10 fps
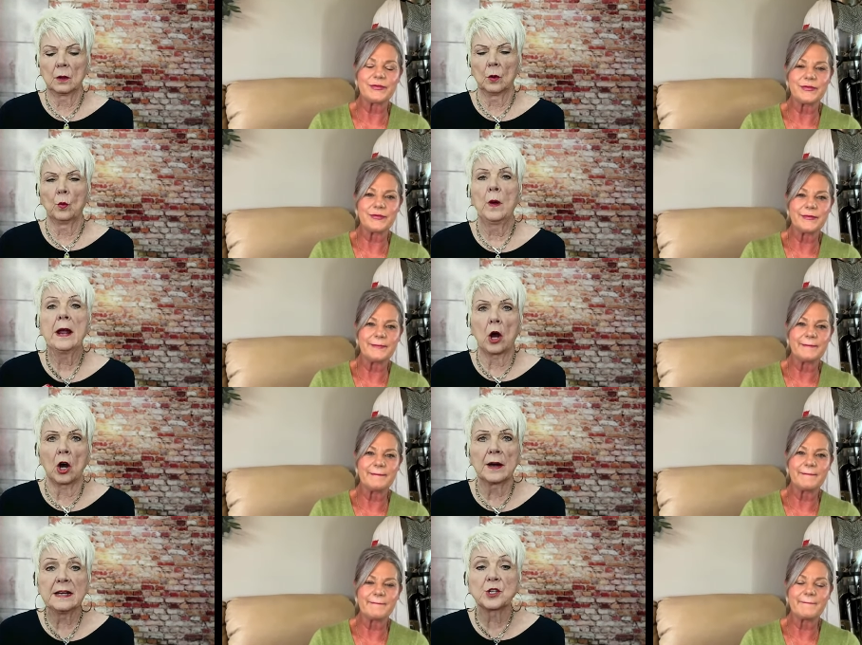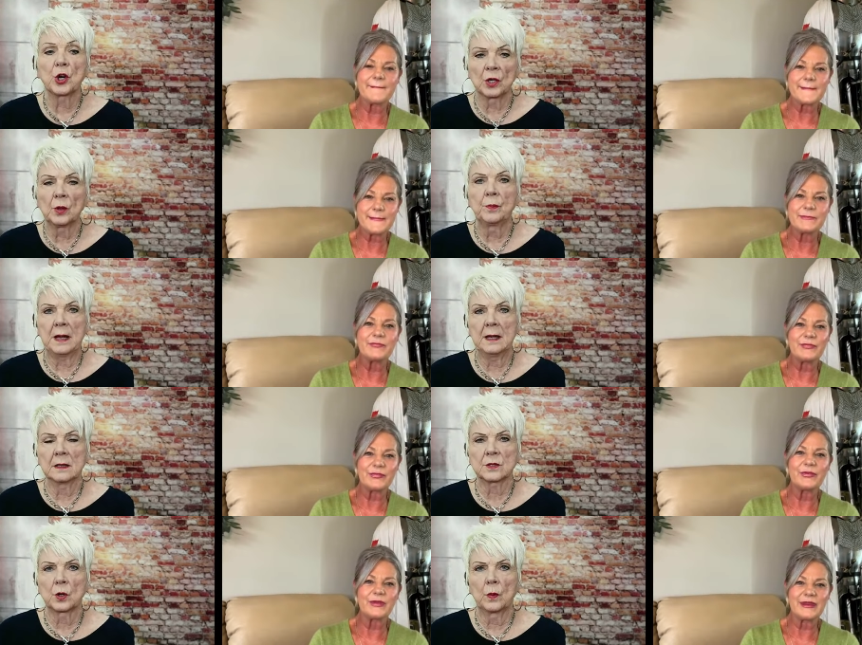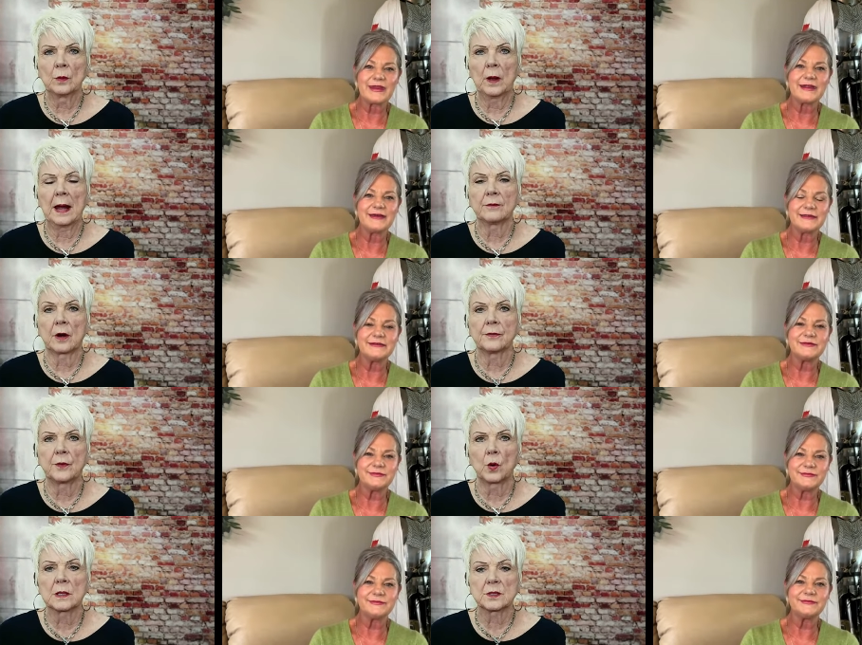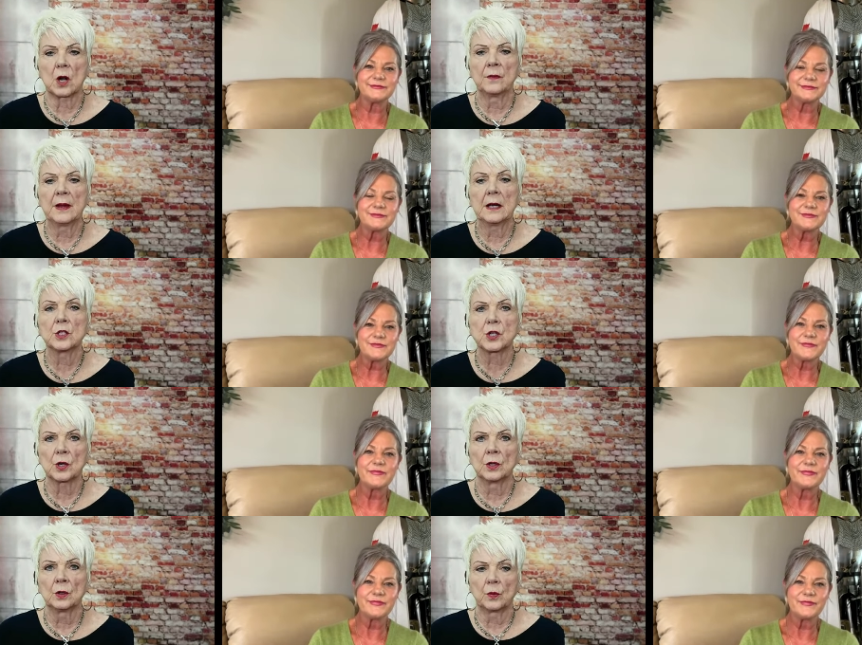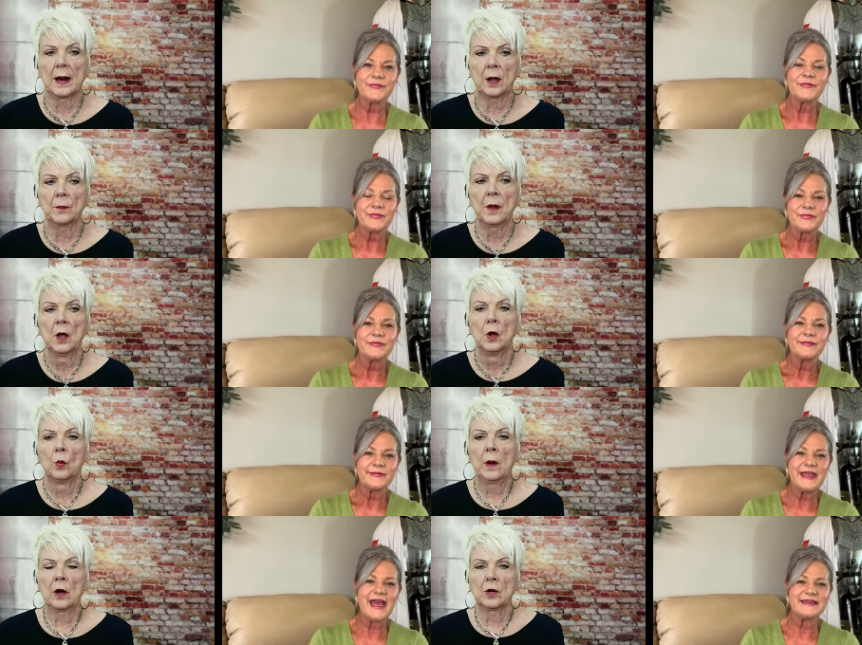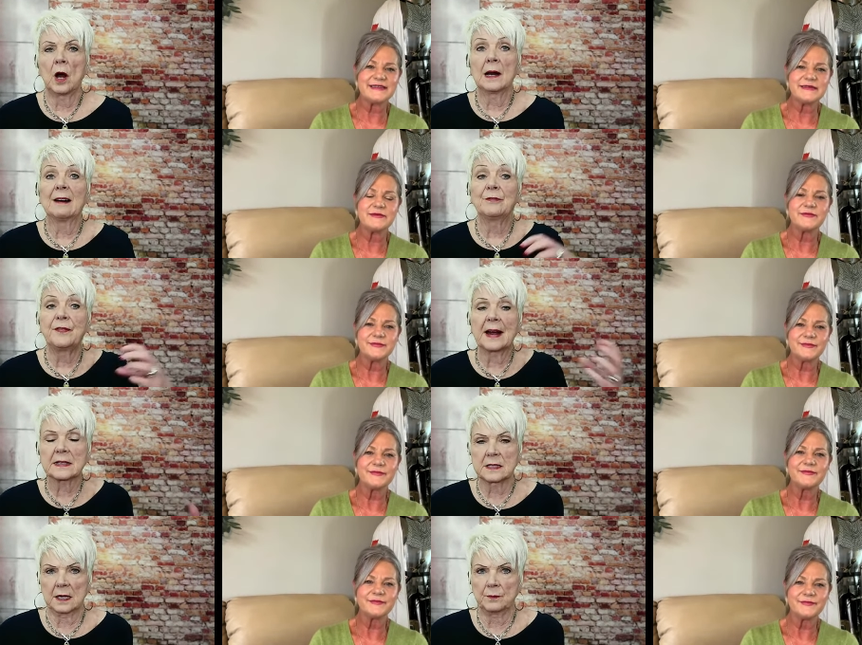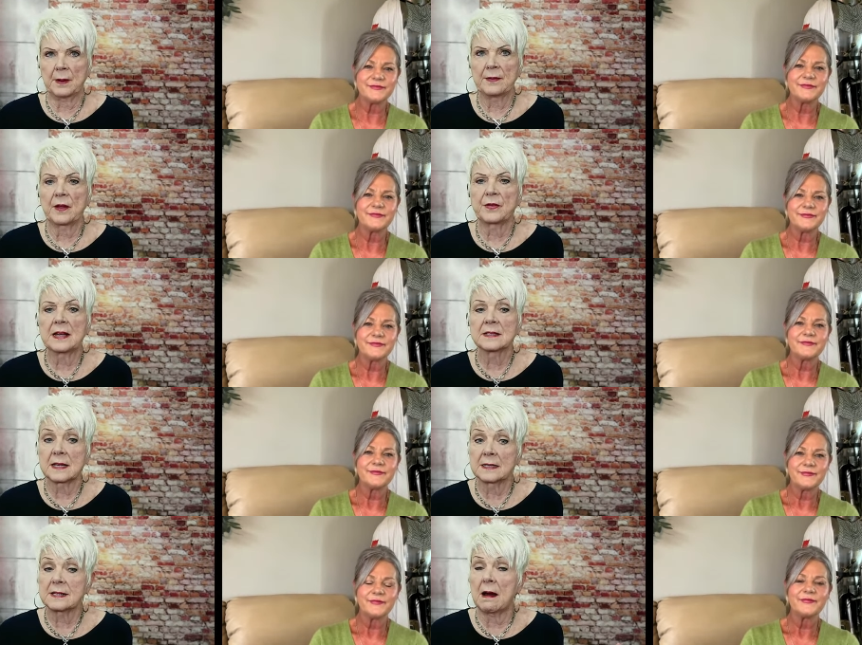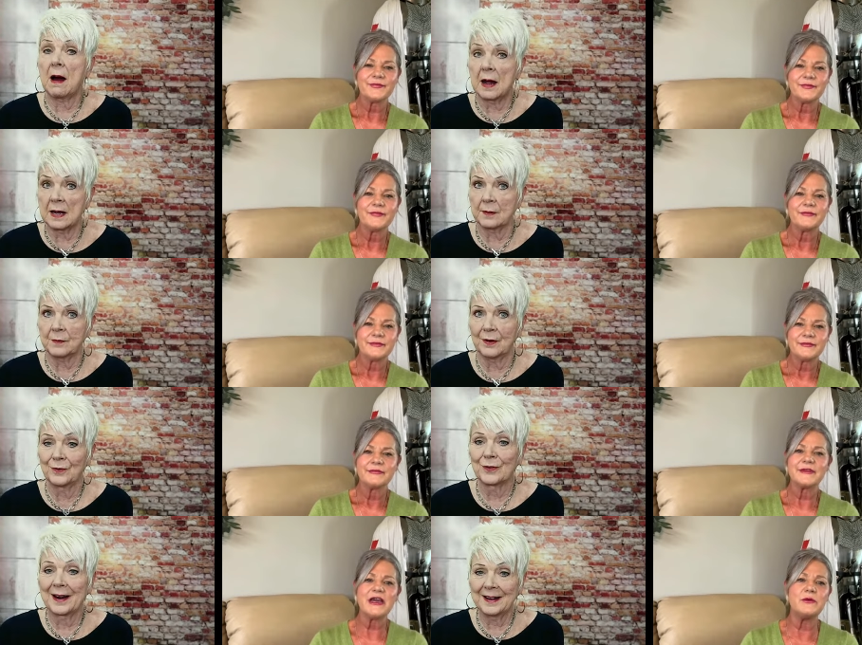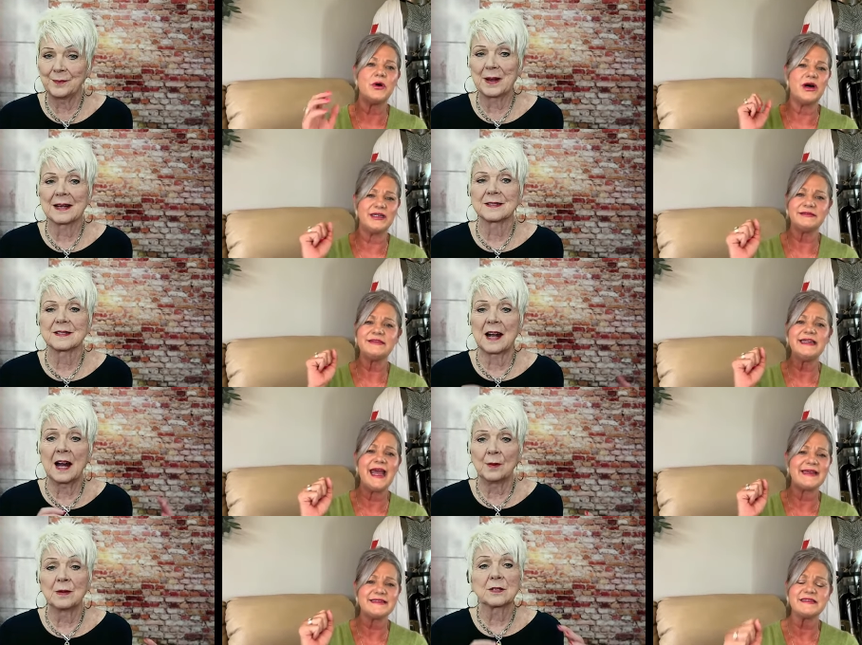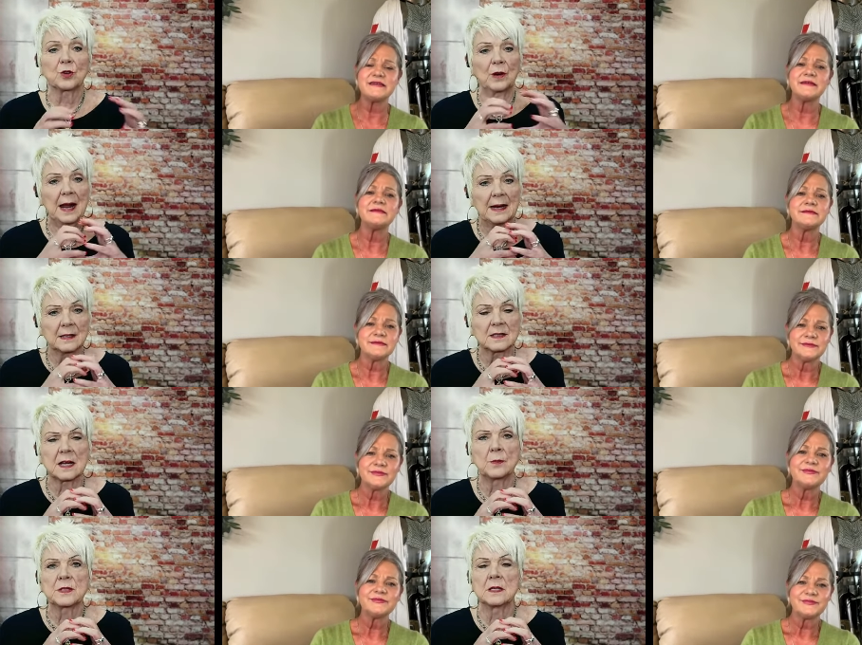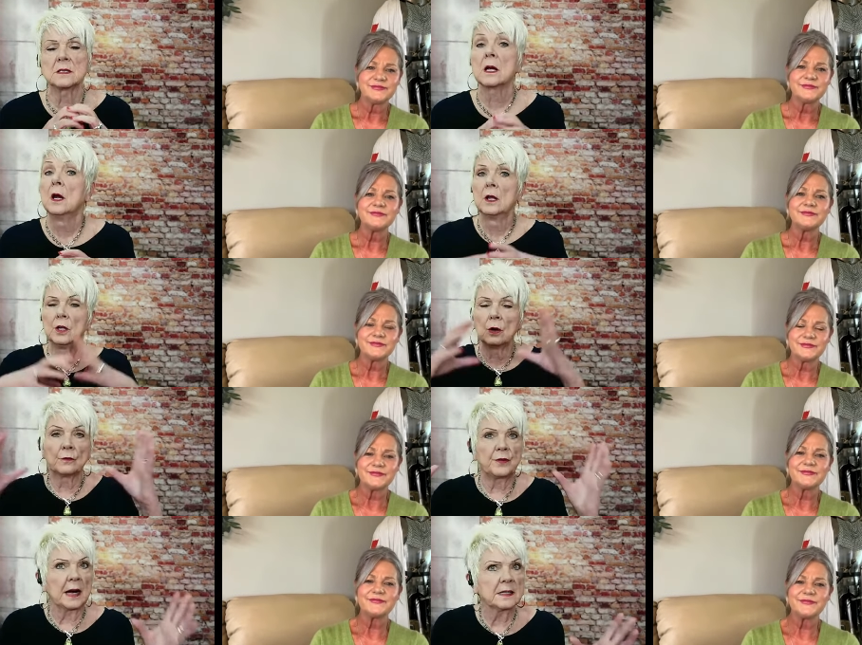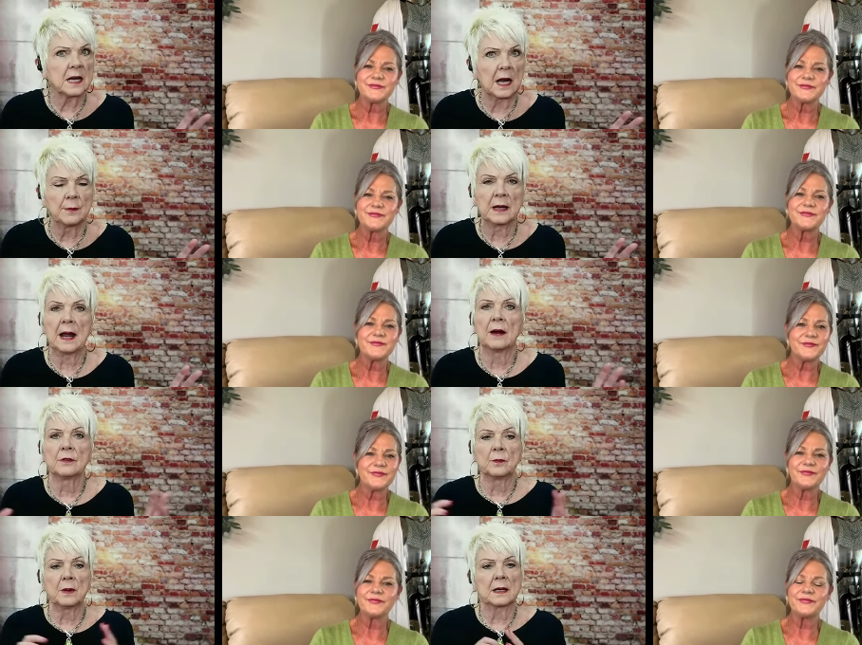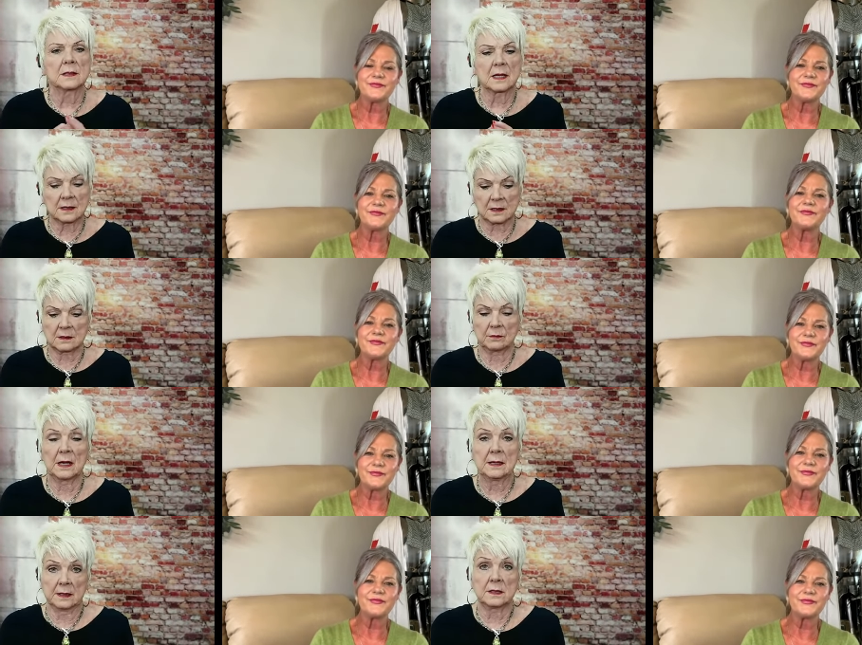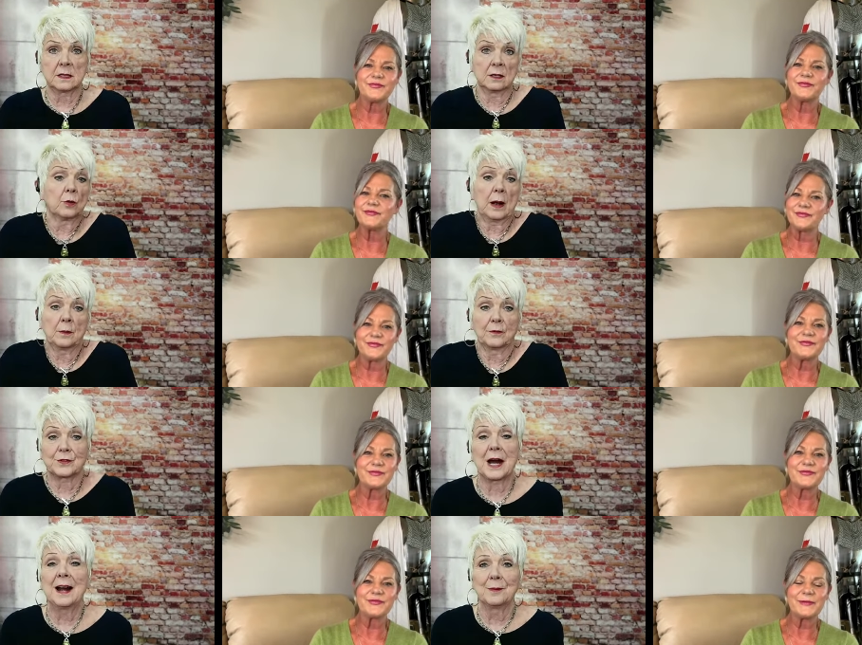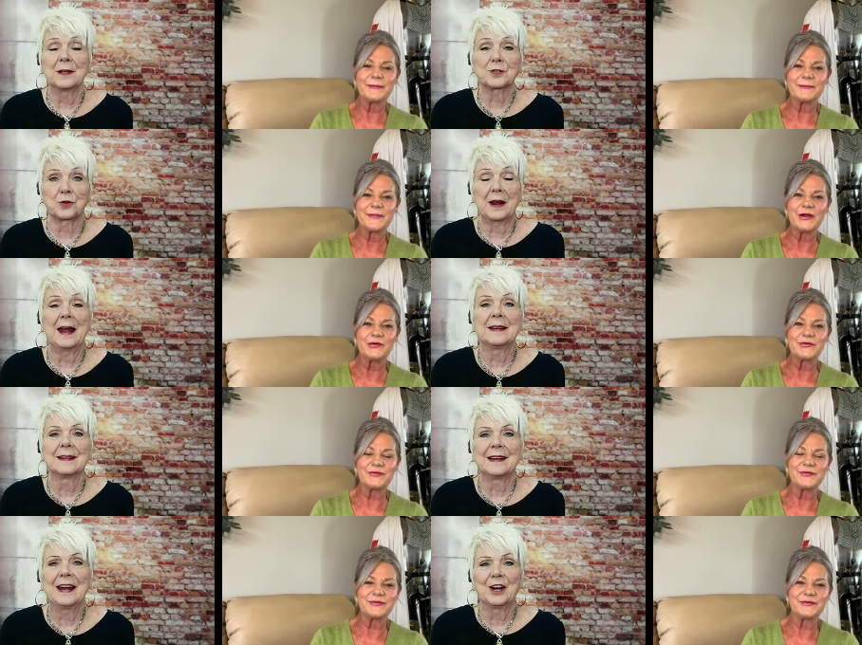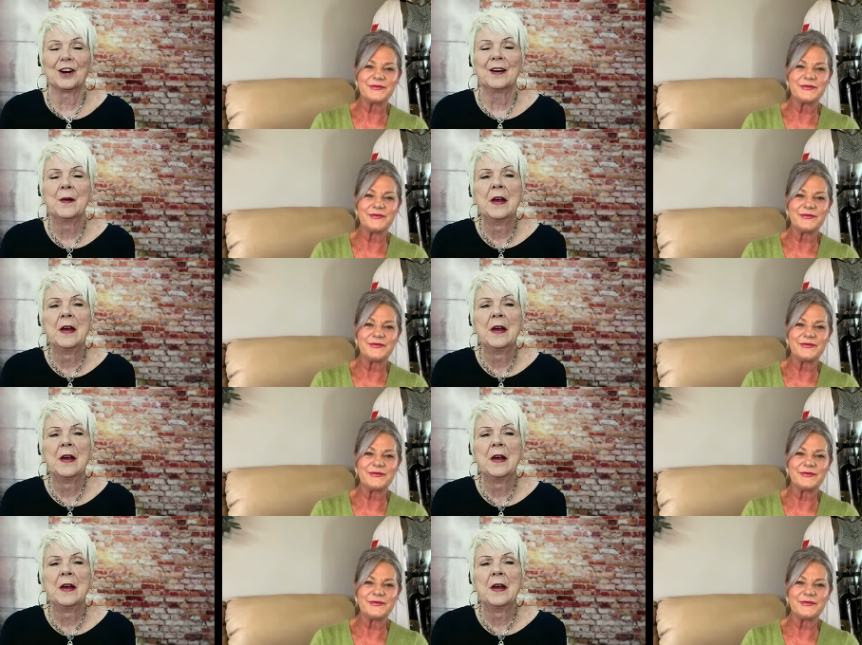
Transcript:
Speaker 1: we are eternal beings. So when we have our focus on the eternal realm, we are yes. not affected by the things in time, right? because time yes. is created substance. You don't find time in heaven because it's it's in the realm of time. It's created here,